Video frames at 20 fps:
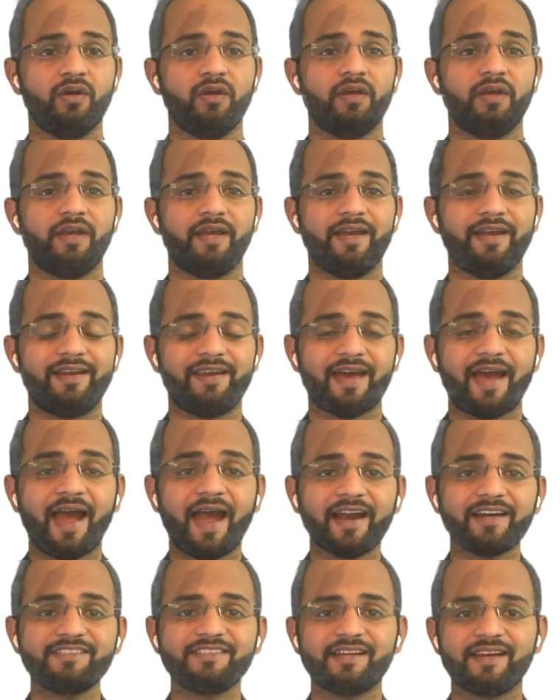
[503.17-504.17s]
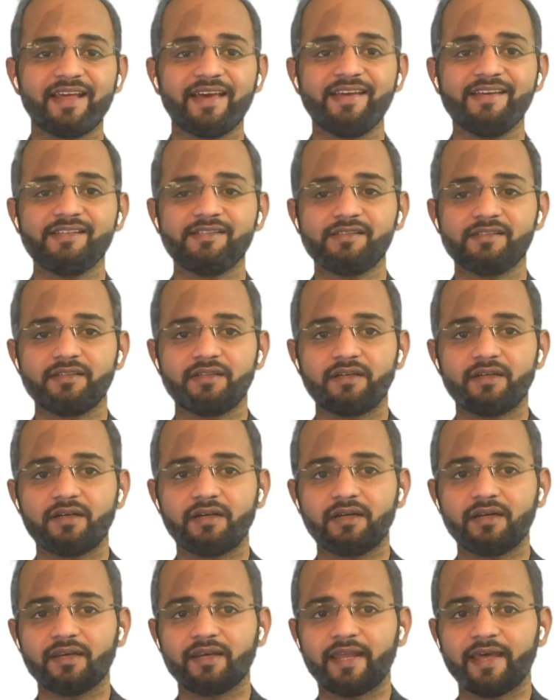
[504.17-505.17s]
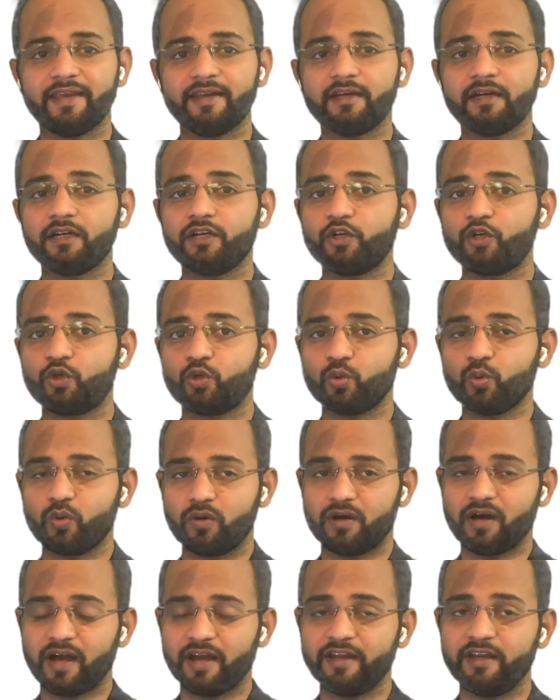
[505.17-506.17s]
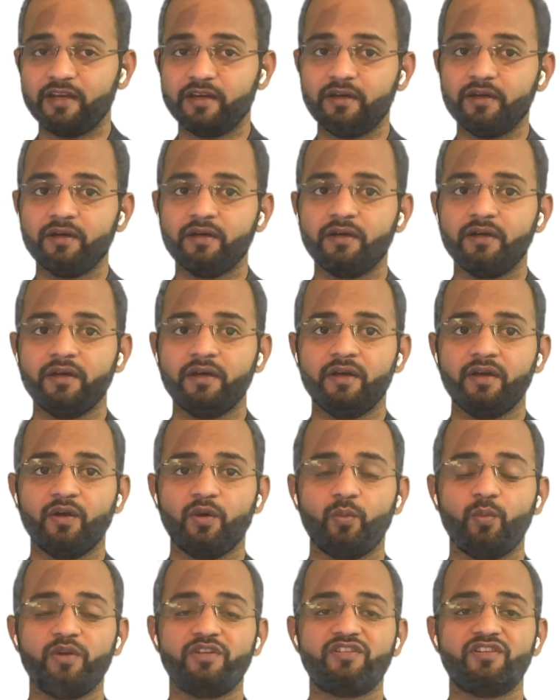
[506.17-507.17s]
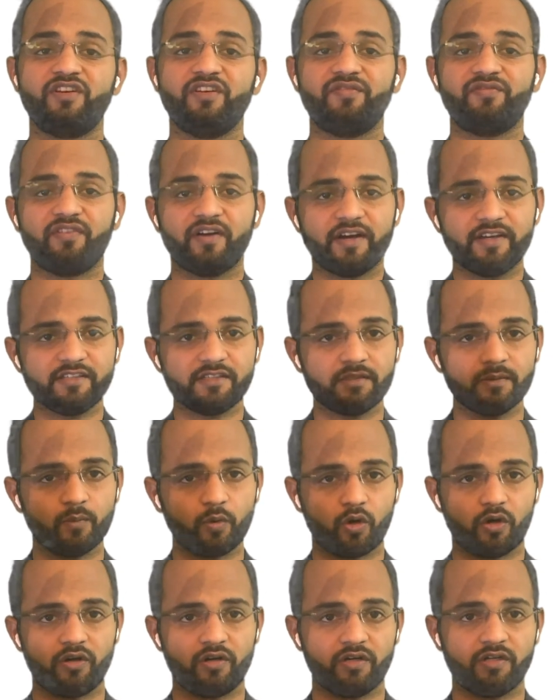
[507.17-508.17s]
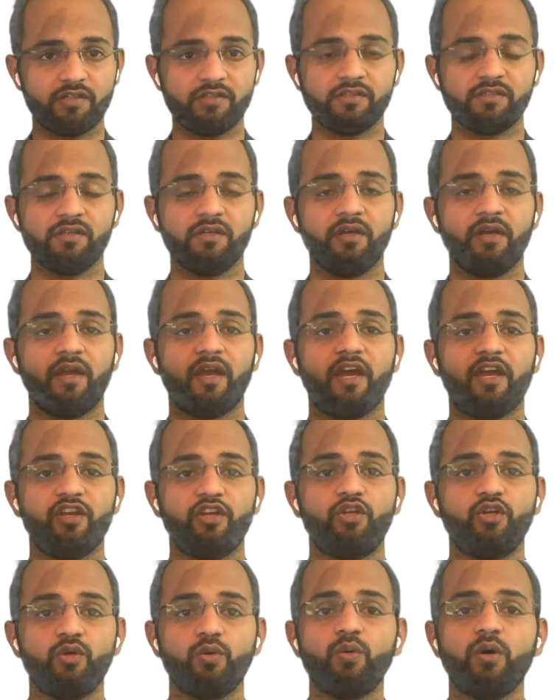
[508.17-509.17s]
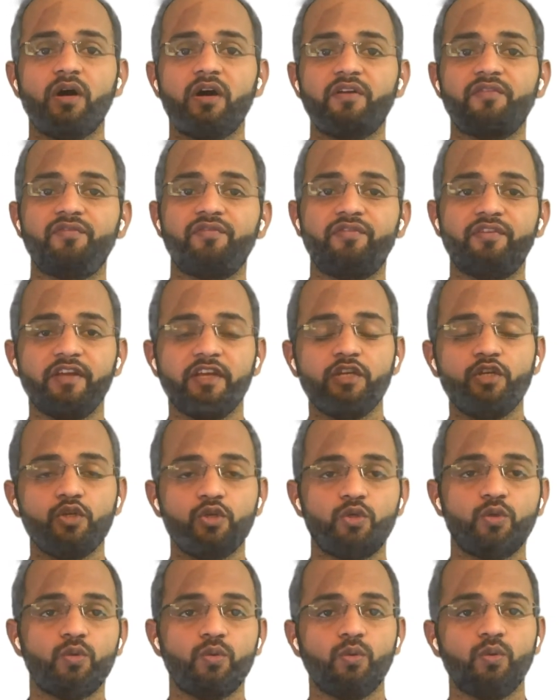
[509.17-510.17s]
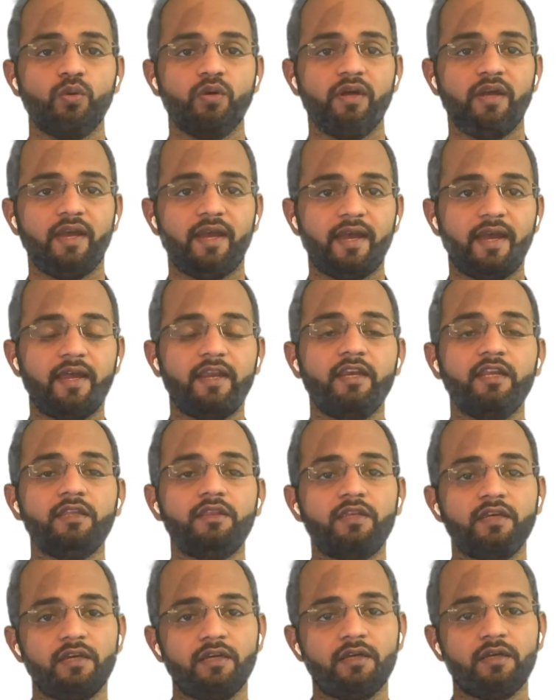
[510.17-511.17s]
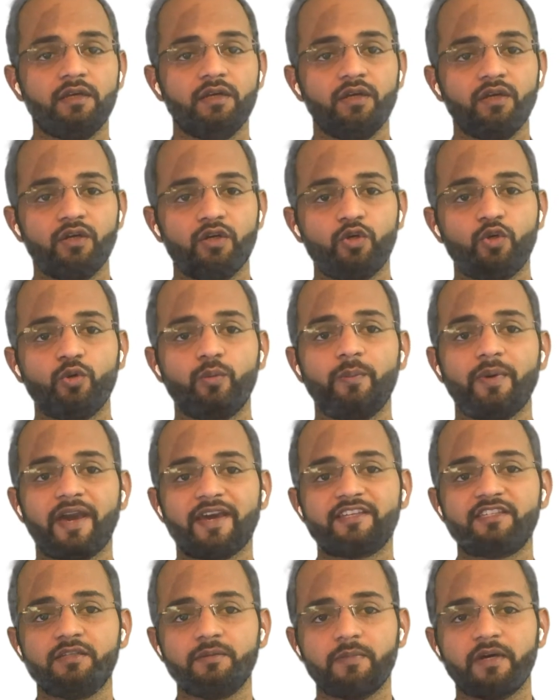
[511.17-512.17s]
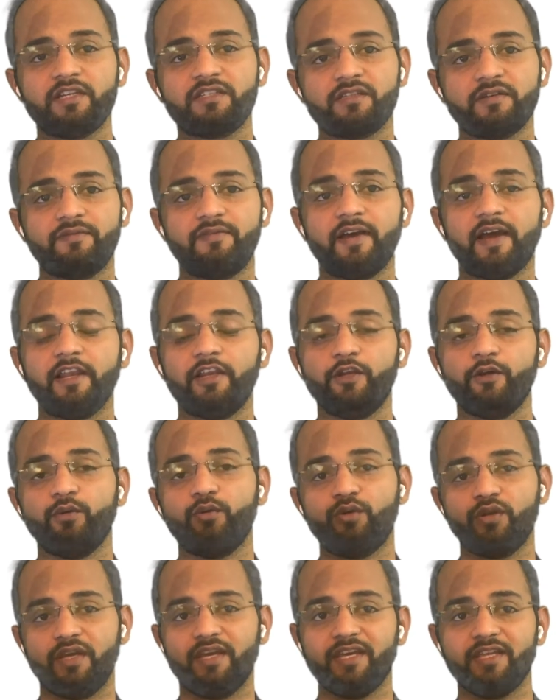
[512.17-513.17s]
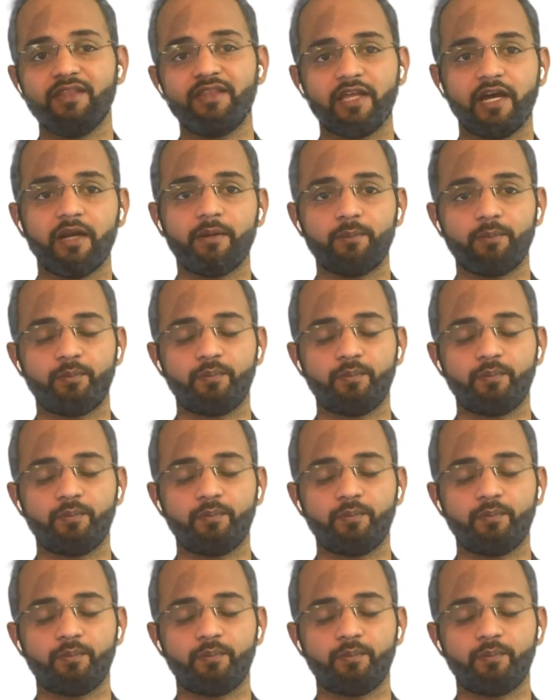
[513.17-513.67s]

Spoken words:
It acts like a true guide which defines the borders, and you are free to do anything to maximize the value in that